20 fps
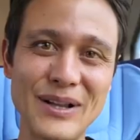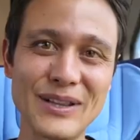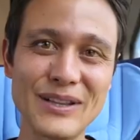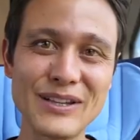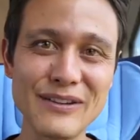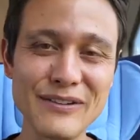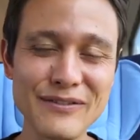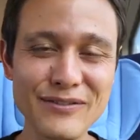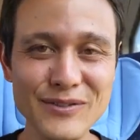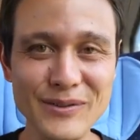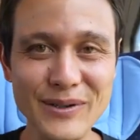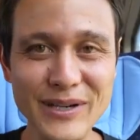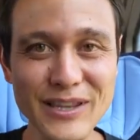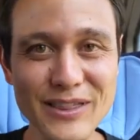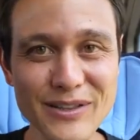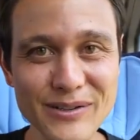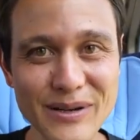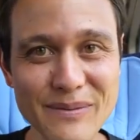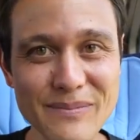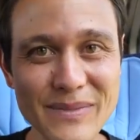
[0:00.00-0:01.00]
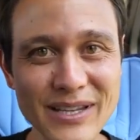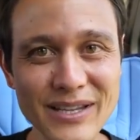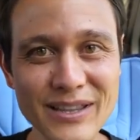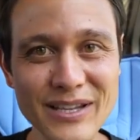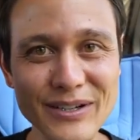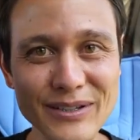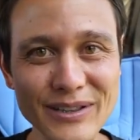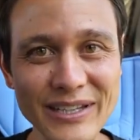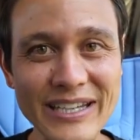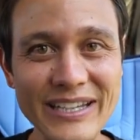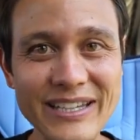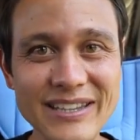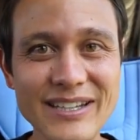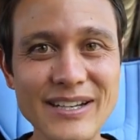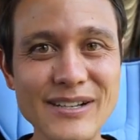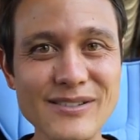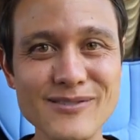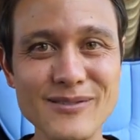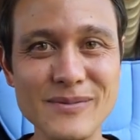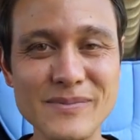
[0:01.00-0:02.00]
I'll leave 23andMe their link in the
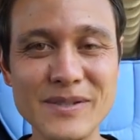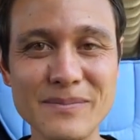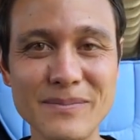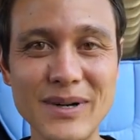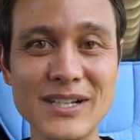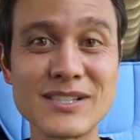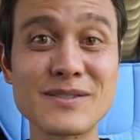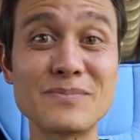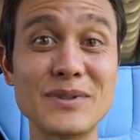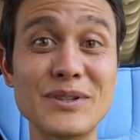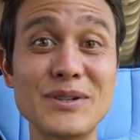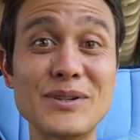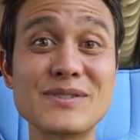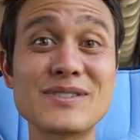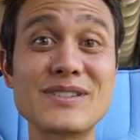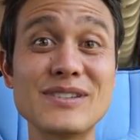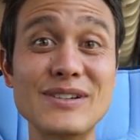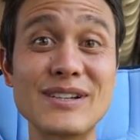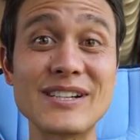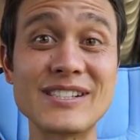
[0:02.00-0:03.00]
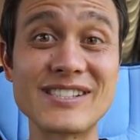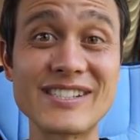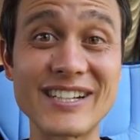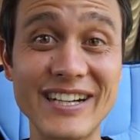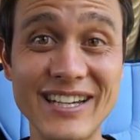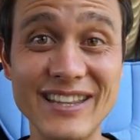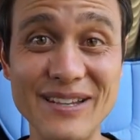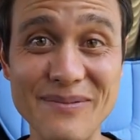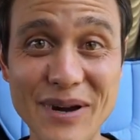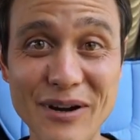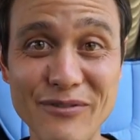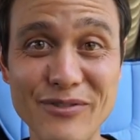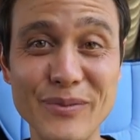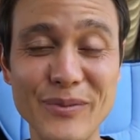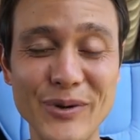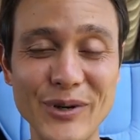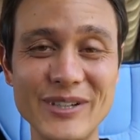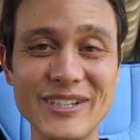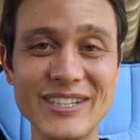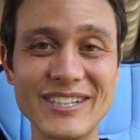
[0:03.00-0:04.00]
description box below so you can check them out for
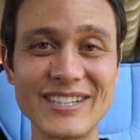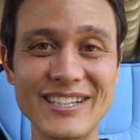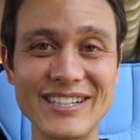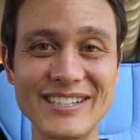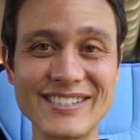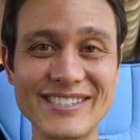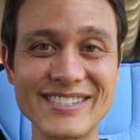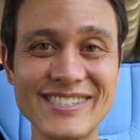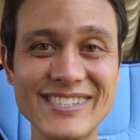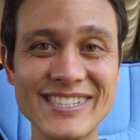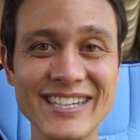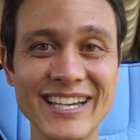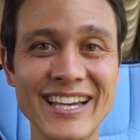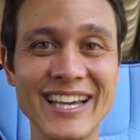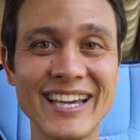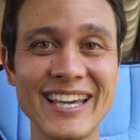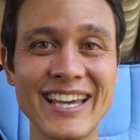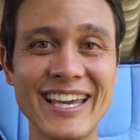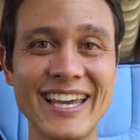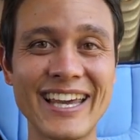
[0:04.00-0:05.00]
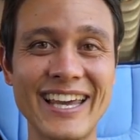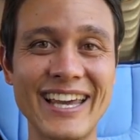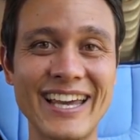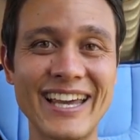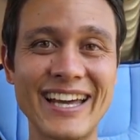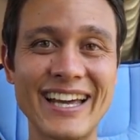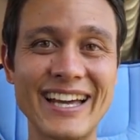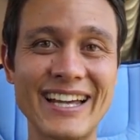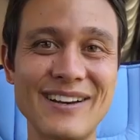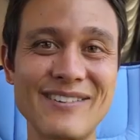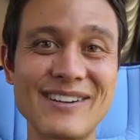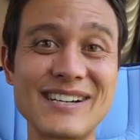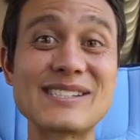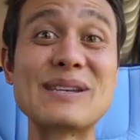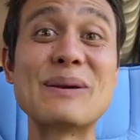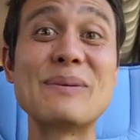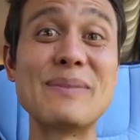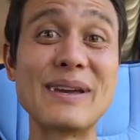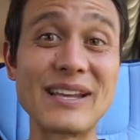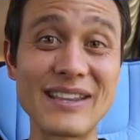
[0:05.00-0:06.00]
more details. And I want to
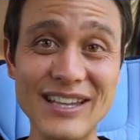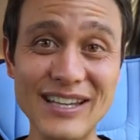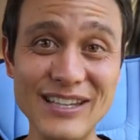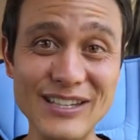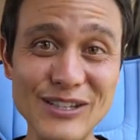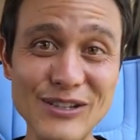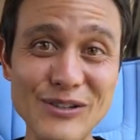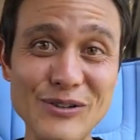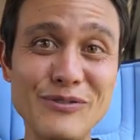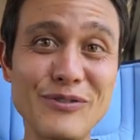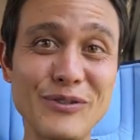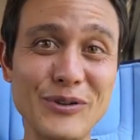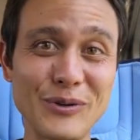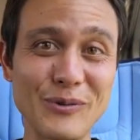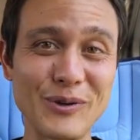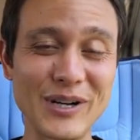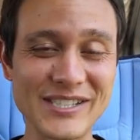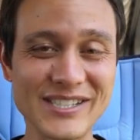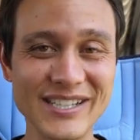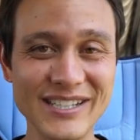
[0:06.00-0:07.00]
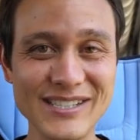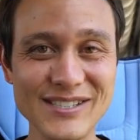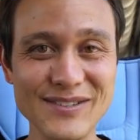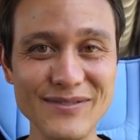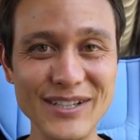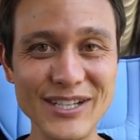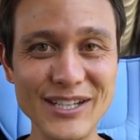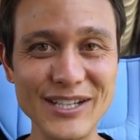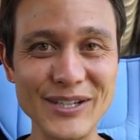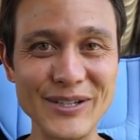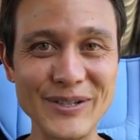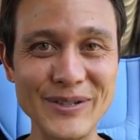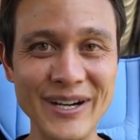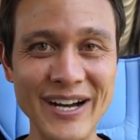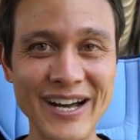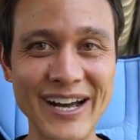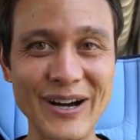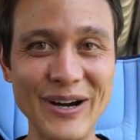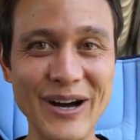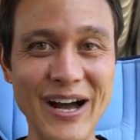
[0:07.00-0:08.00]
say a big thank you for watching this video.
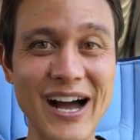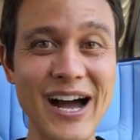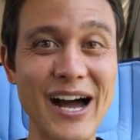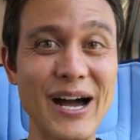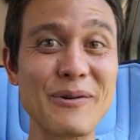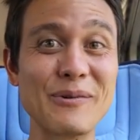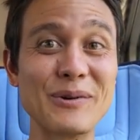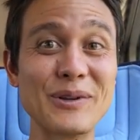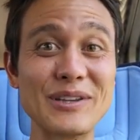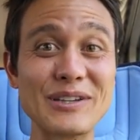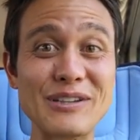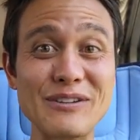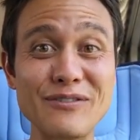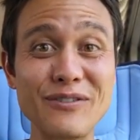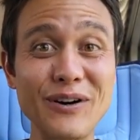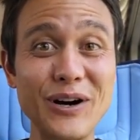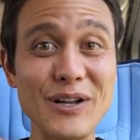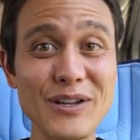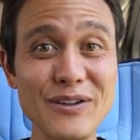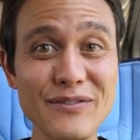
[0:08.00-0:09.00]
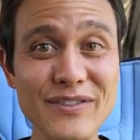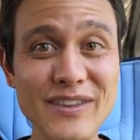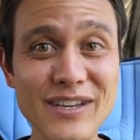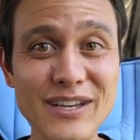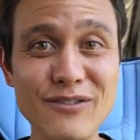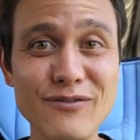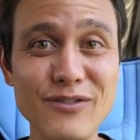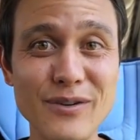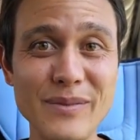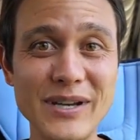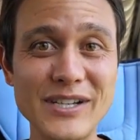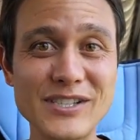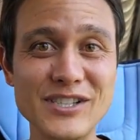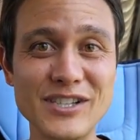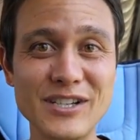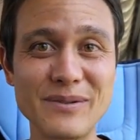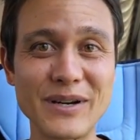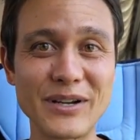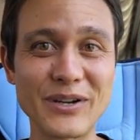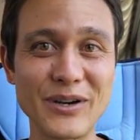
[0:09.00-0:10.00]
I will leave all of the
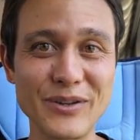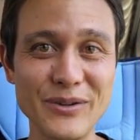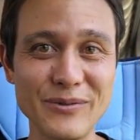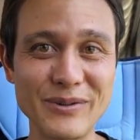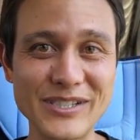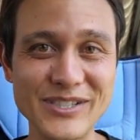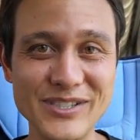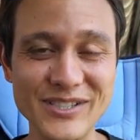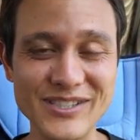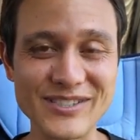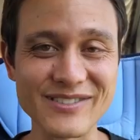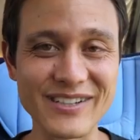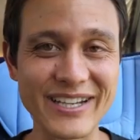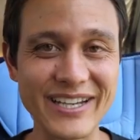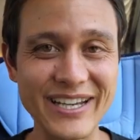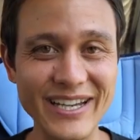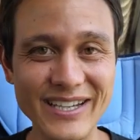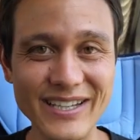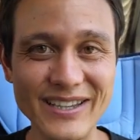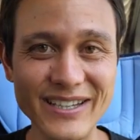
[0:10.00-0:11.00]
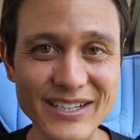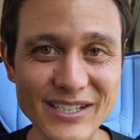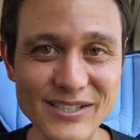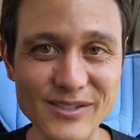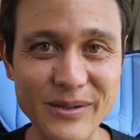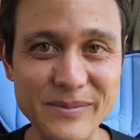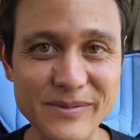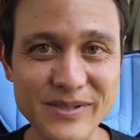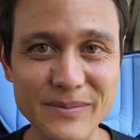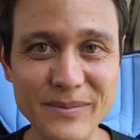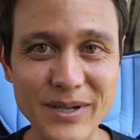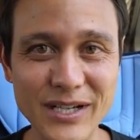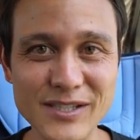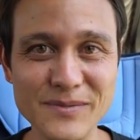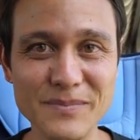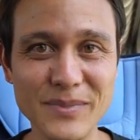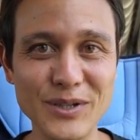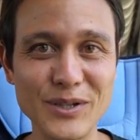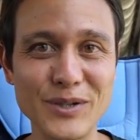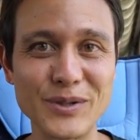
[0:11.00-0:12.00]
information about all the restaurants we ate at in the description
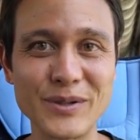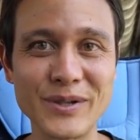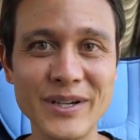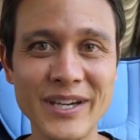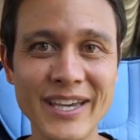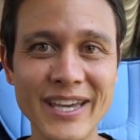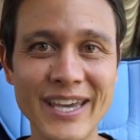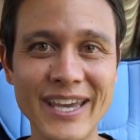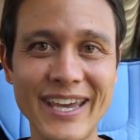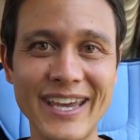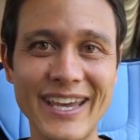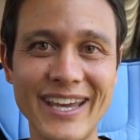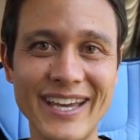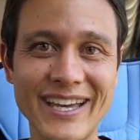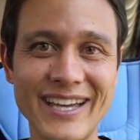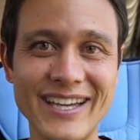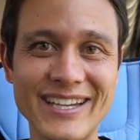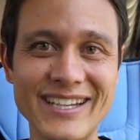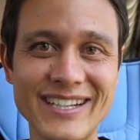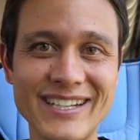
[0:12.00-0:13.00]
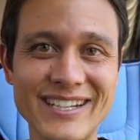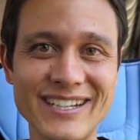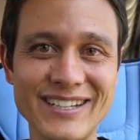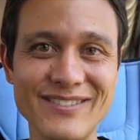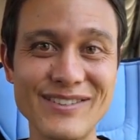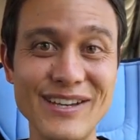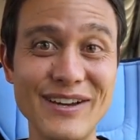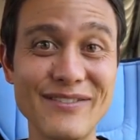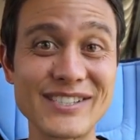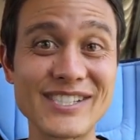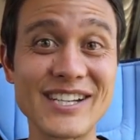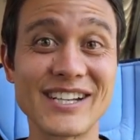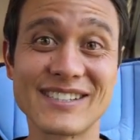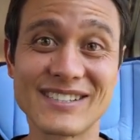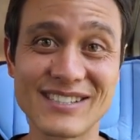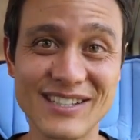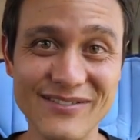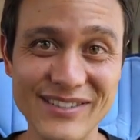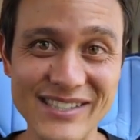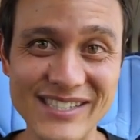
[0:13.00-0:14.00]
box below. And if you have a
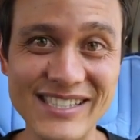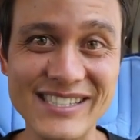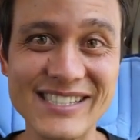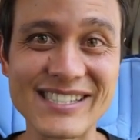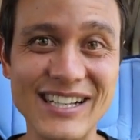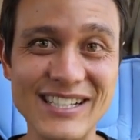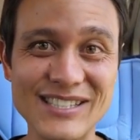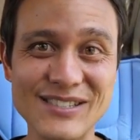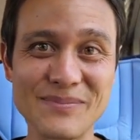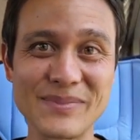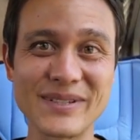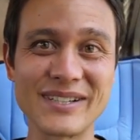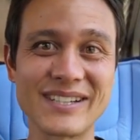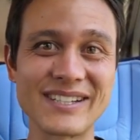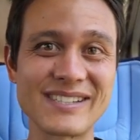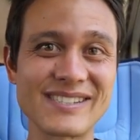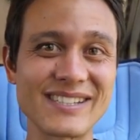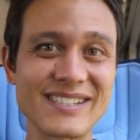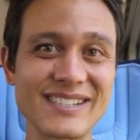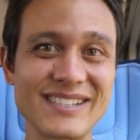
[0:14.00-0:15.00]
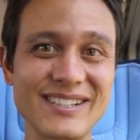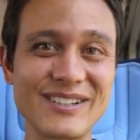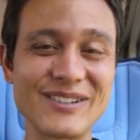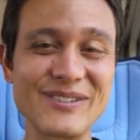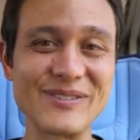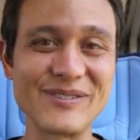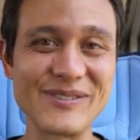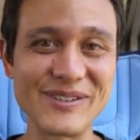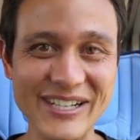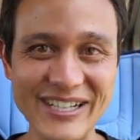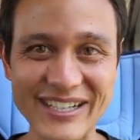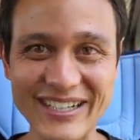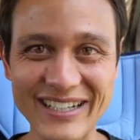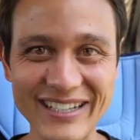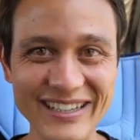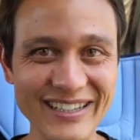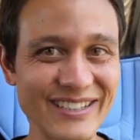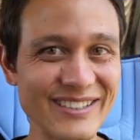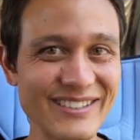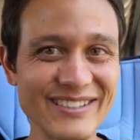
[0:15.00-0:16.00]
chance to visit Salzburg, it's a great
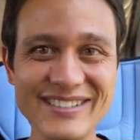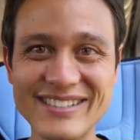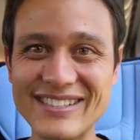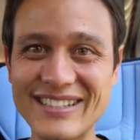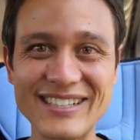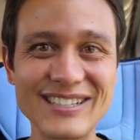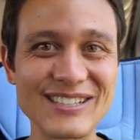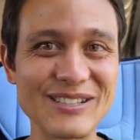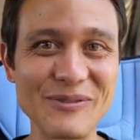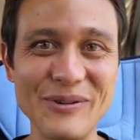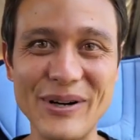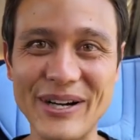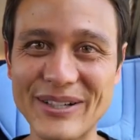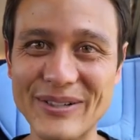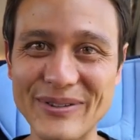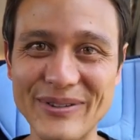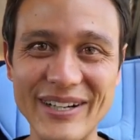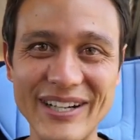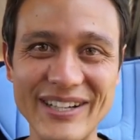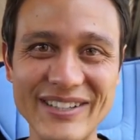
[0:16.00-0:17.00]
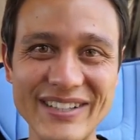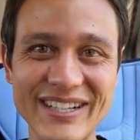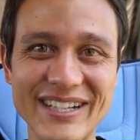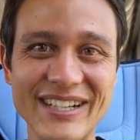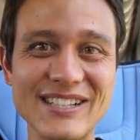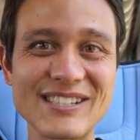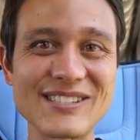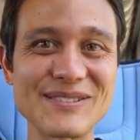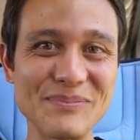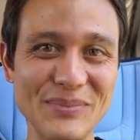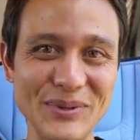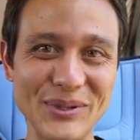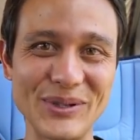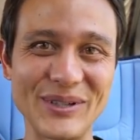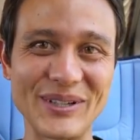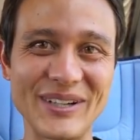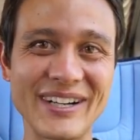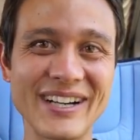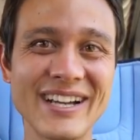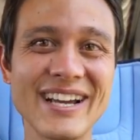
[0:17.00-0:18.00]
little city to walk around and
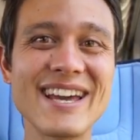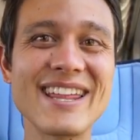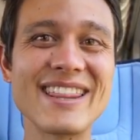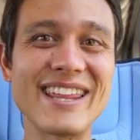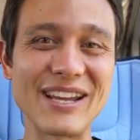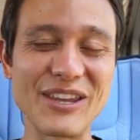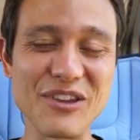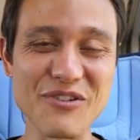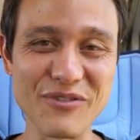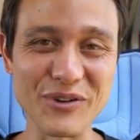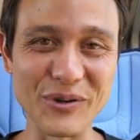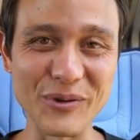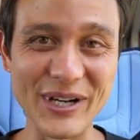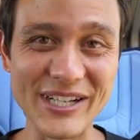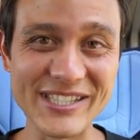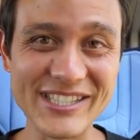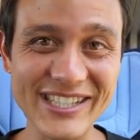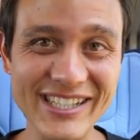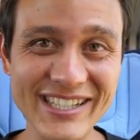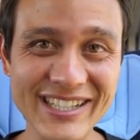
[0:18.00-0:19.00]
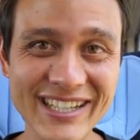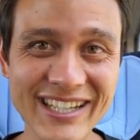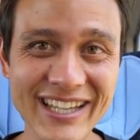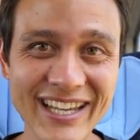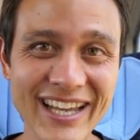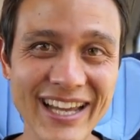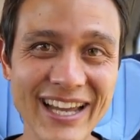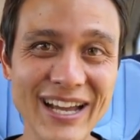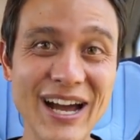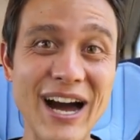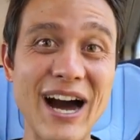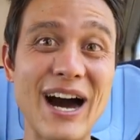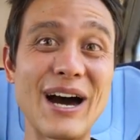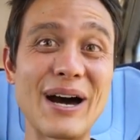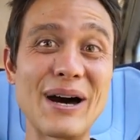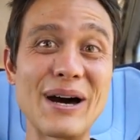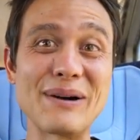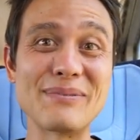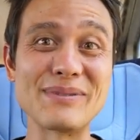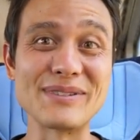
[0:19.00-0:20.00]
explore. Thank you for watching.
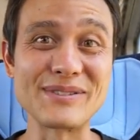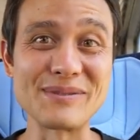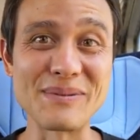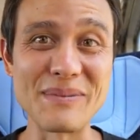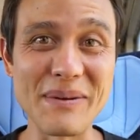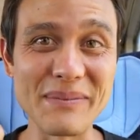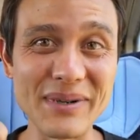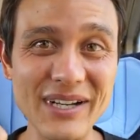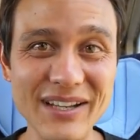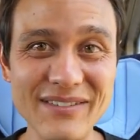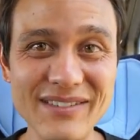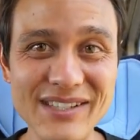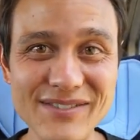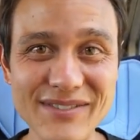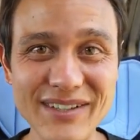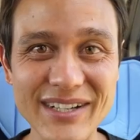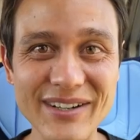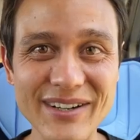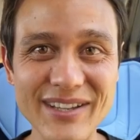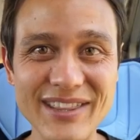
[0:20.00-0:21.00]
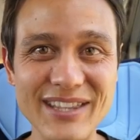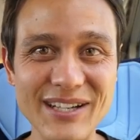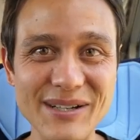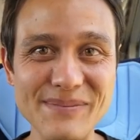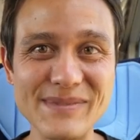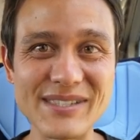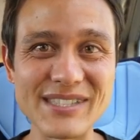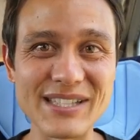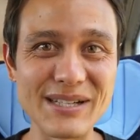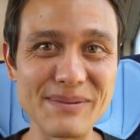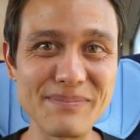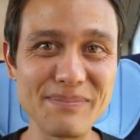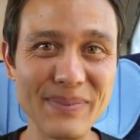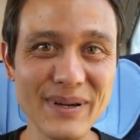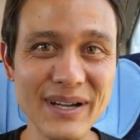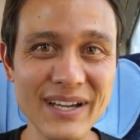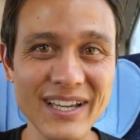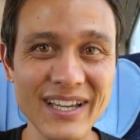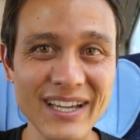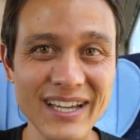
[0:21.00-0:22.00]
Uh, please remember to give this video a thumbs up.
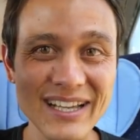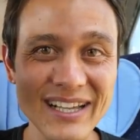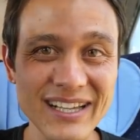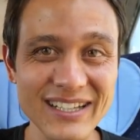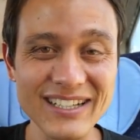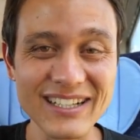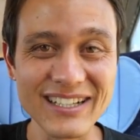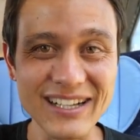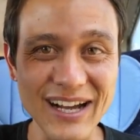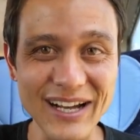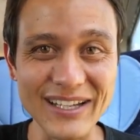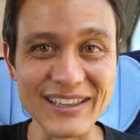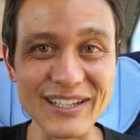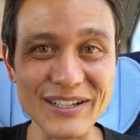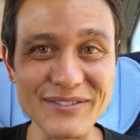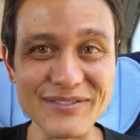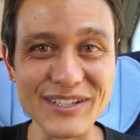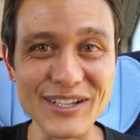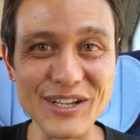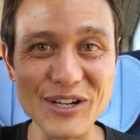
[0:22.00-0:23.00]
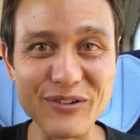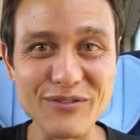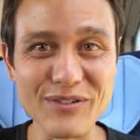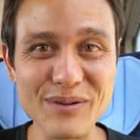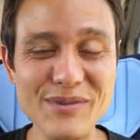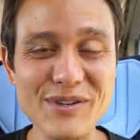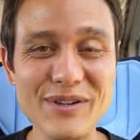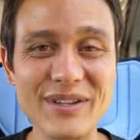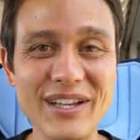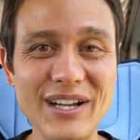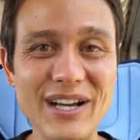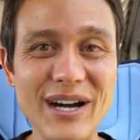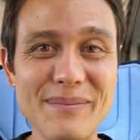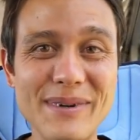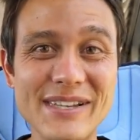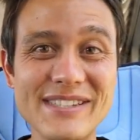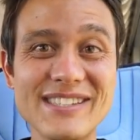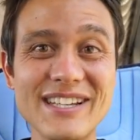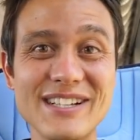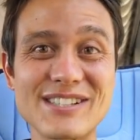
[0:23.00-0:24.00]
I'd love to hear from you in the
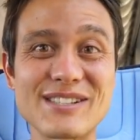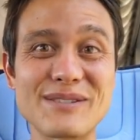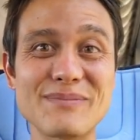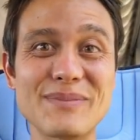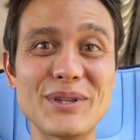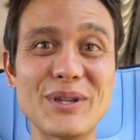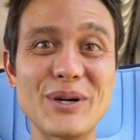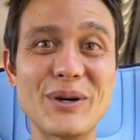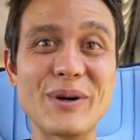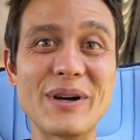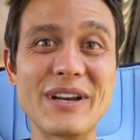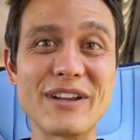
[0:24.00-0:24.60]
comments section below.